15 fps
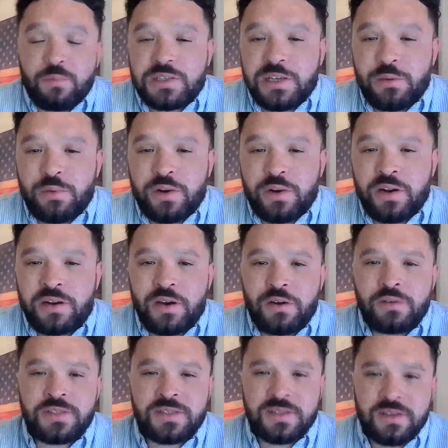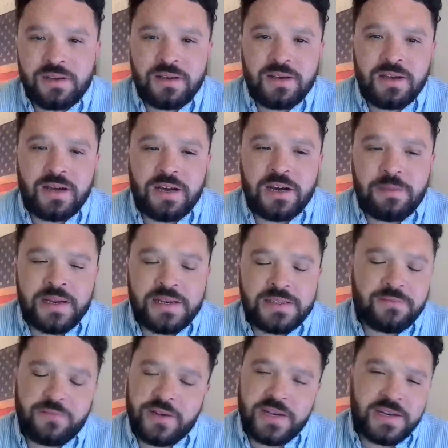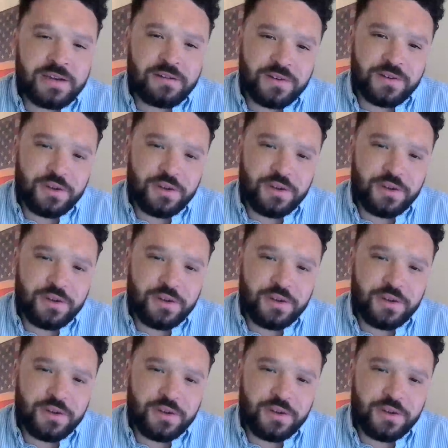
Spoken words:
We'll see where it goes. But as of right now,